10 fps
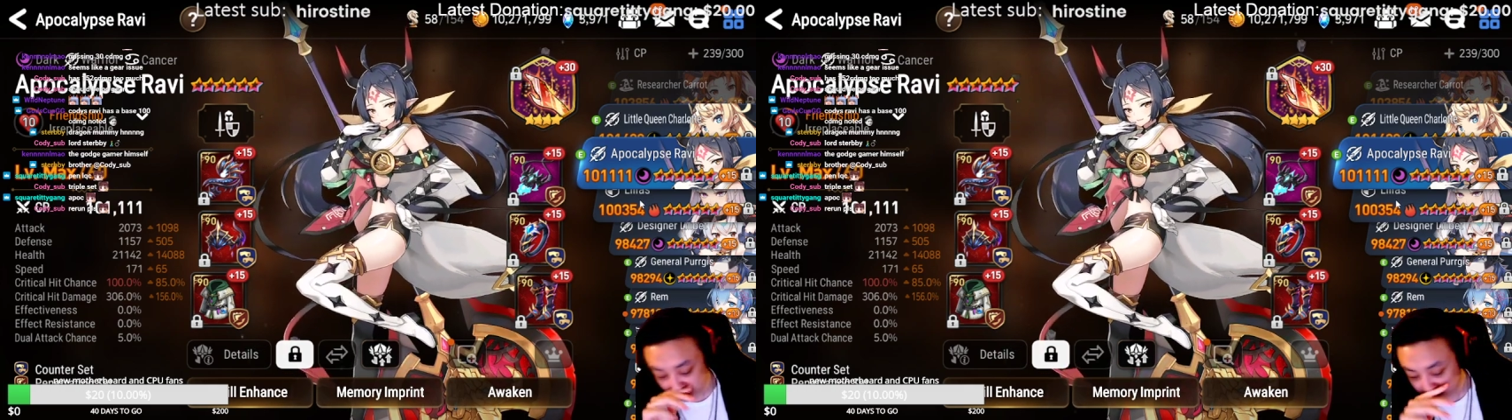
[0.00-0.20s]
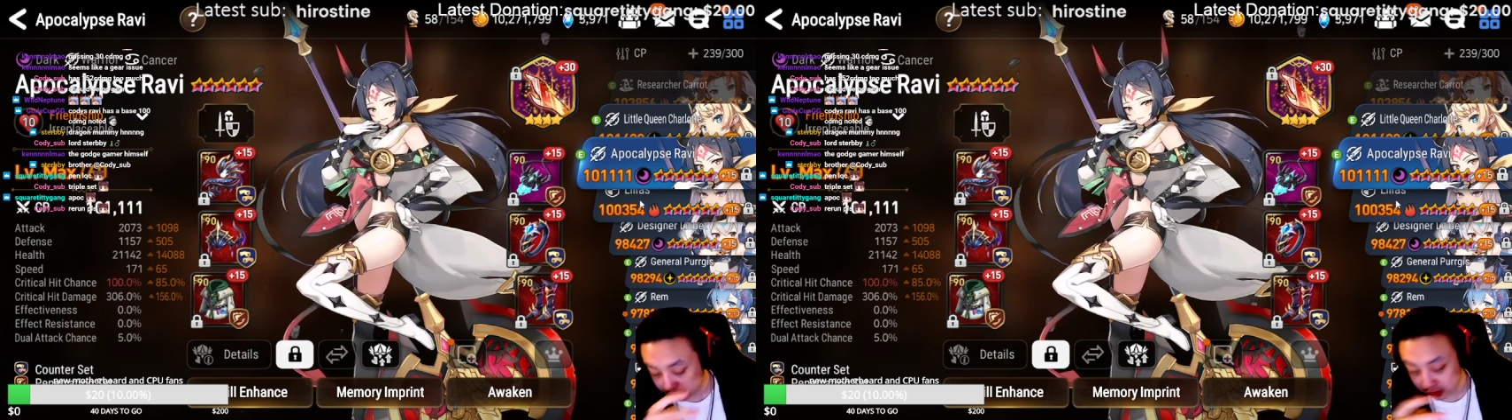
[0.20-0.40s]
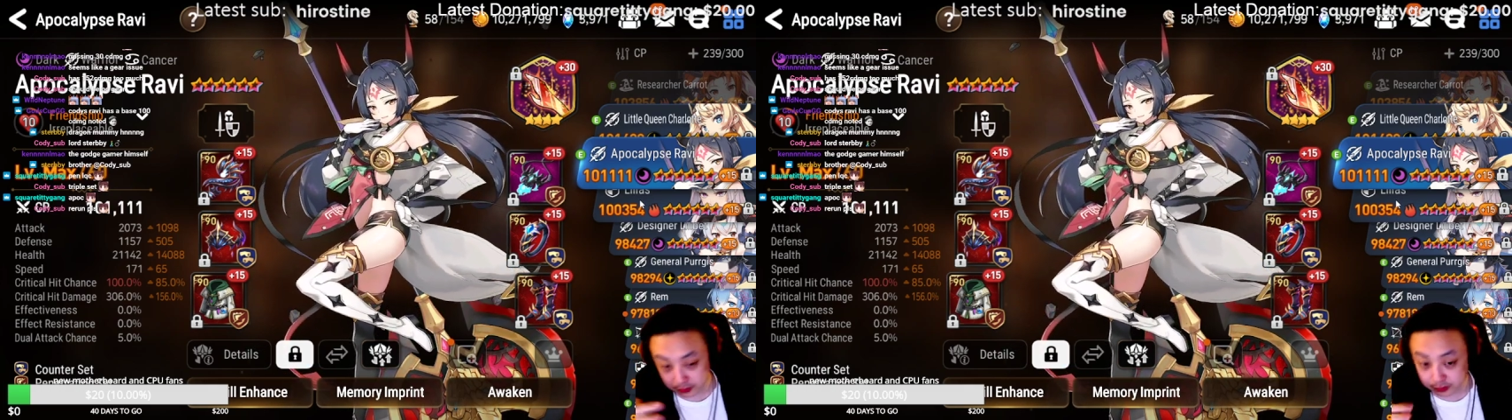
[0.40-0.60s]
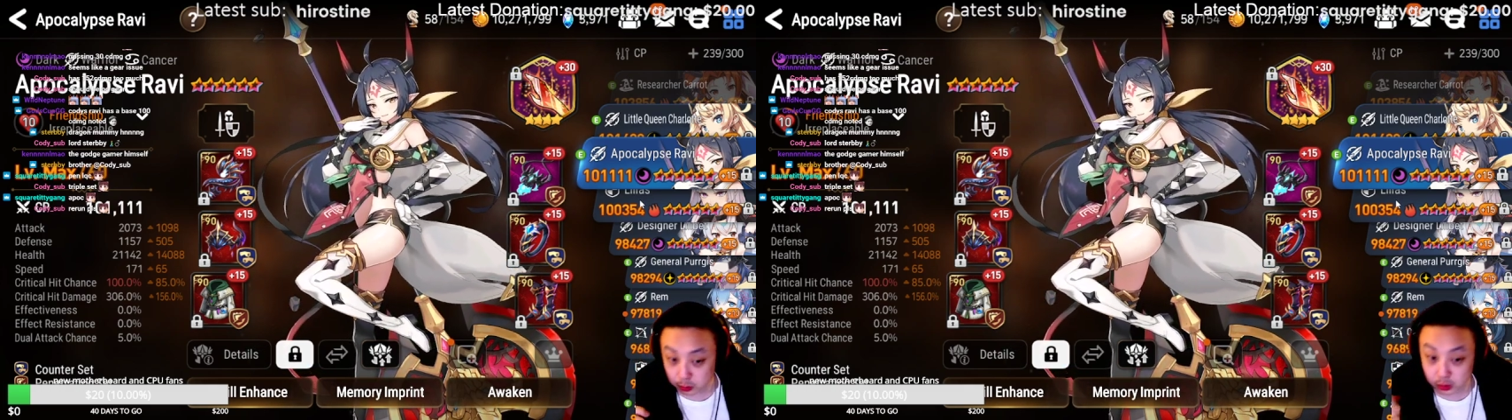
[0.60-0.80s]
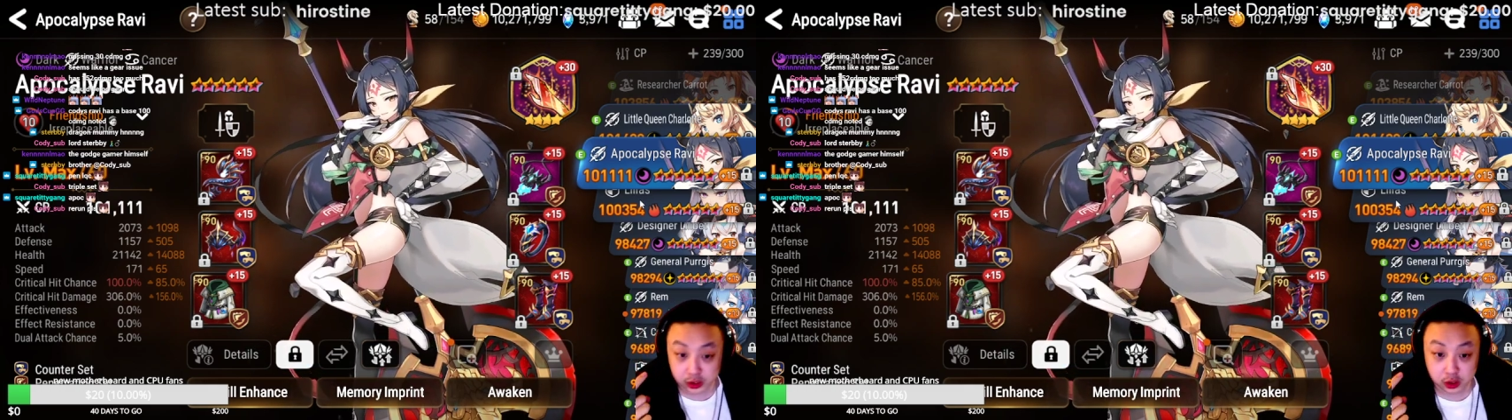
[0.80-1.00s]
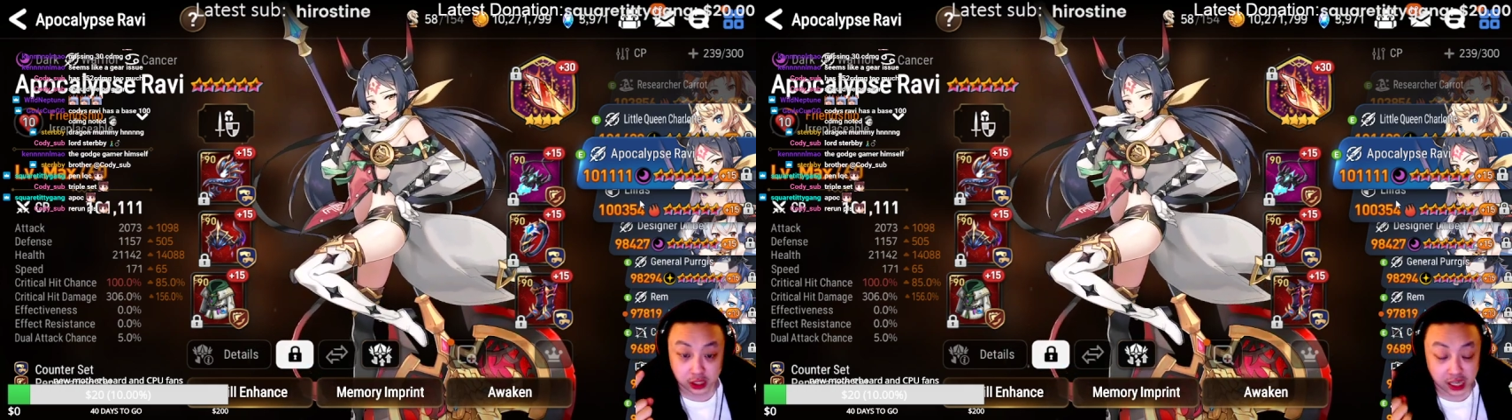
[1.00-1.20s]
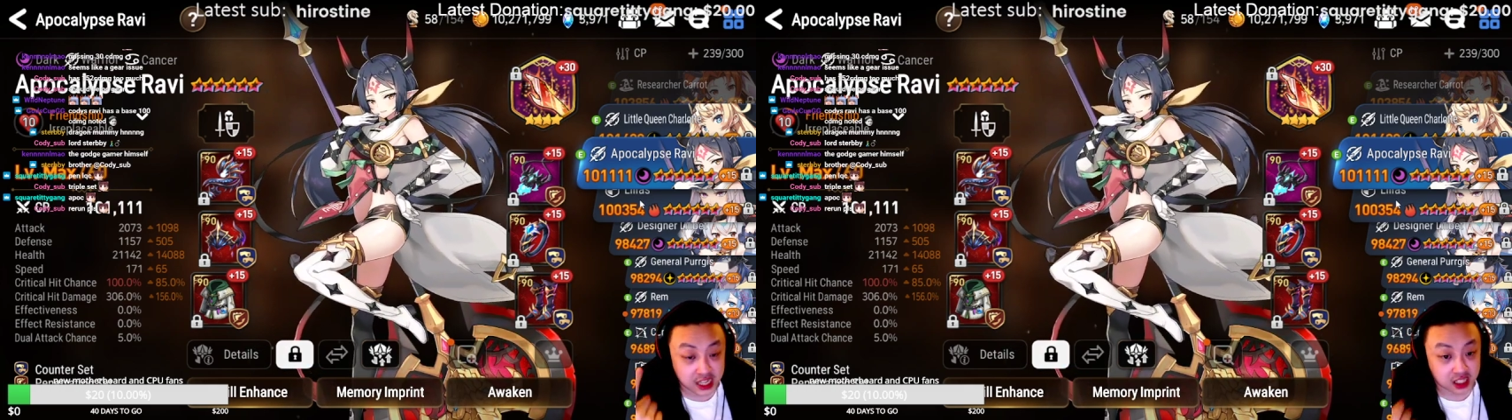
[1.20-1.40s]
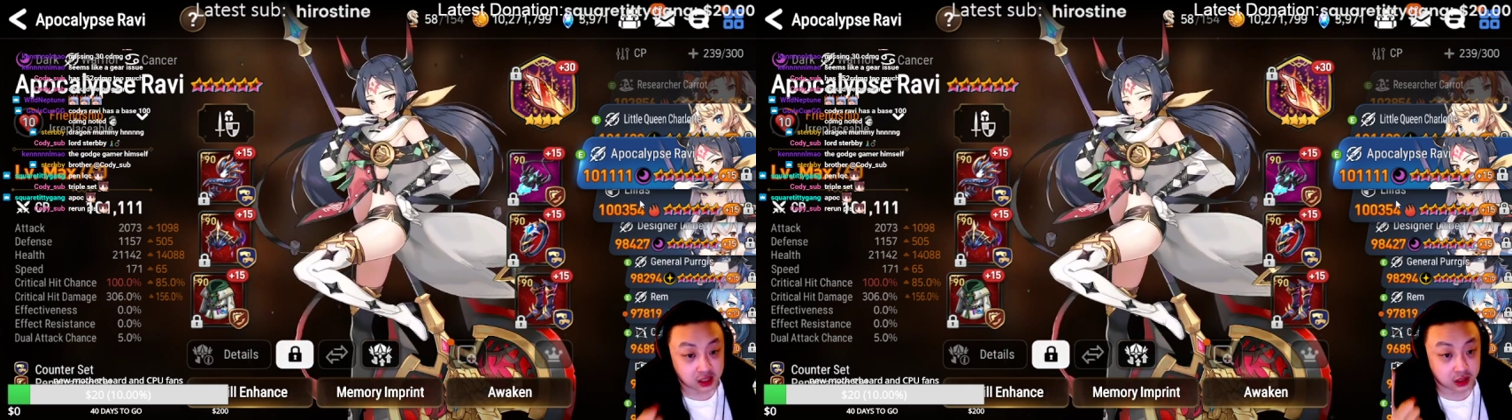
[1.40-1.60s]
only a really good
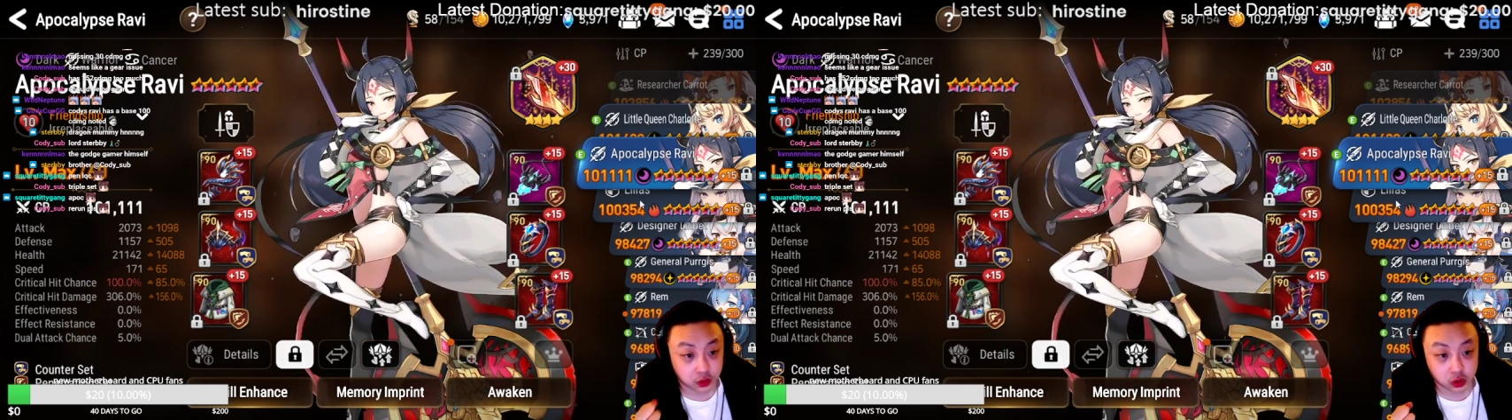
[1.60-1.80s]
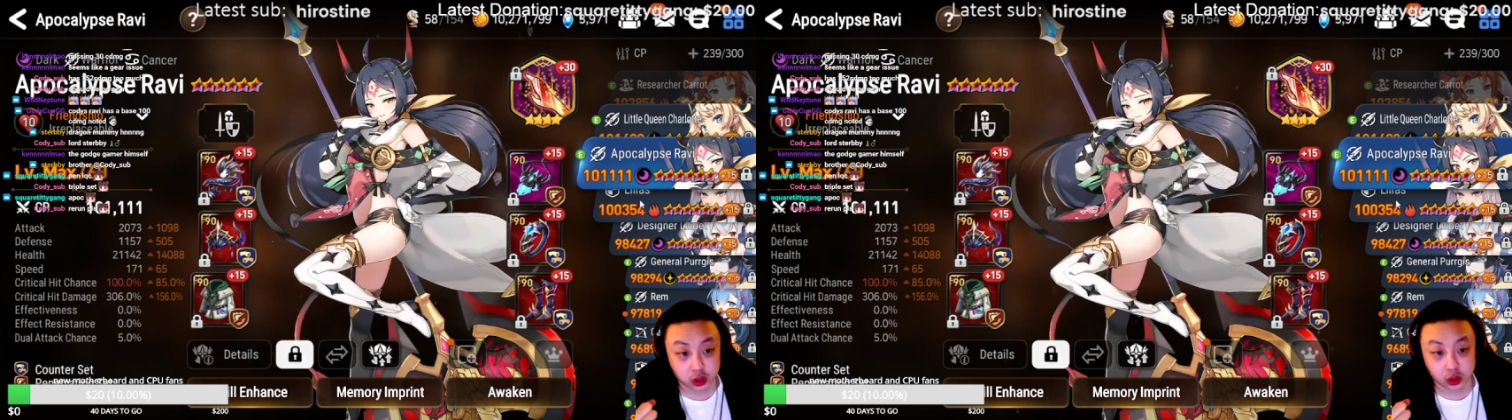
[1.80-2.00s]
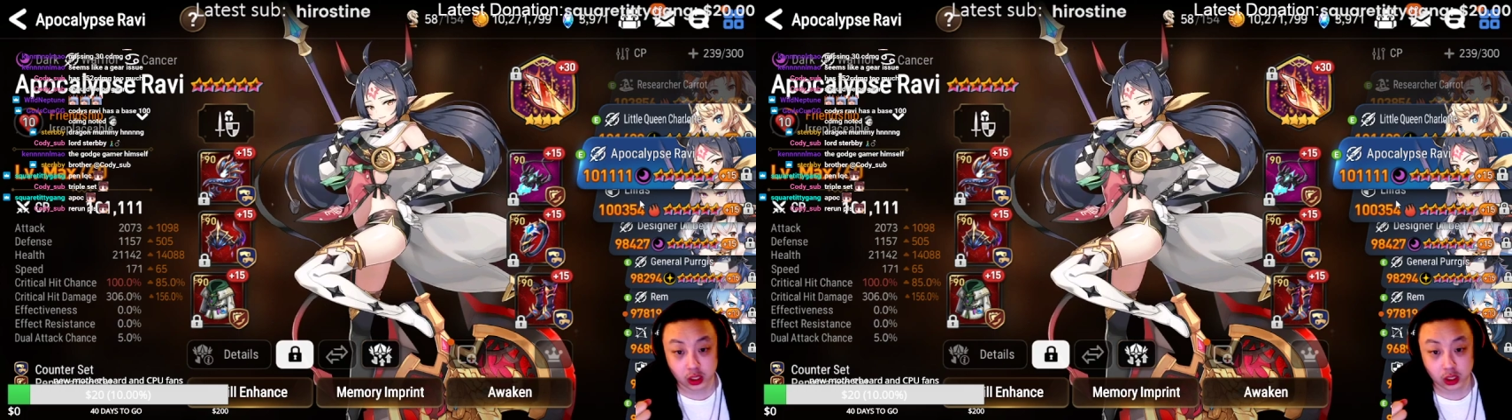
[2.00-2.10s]
anti-cleave unit,